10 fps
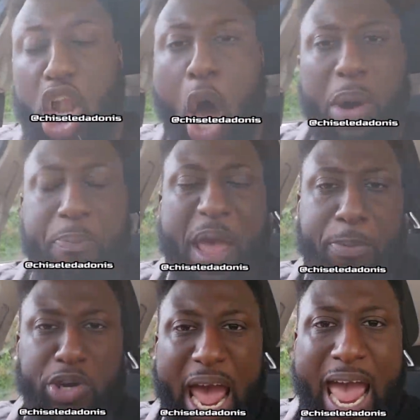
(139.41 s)
slowing
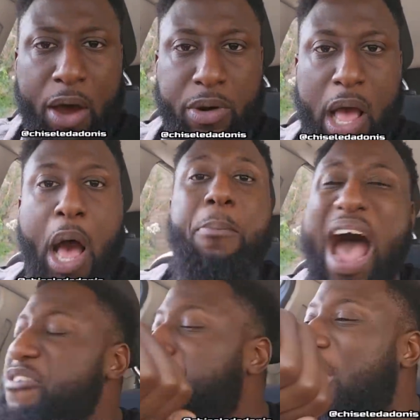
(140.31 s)
people down.
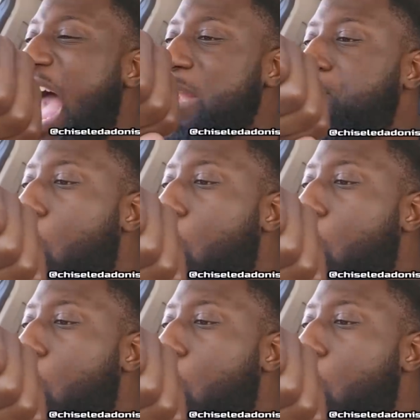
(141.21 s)
My flight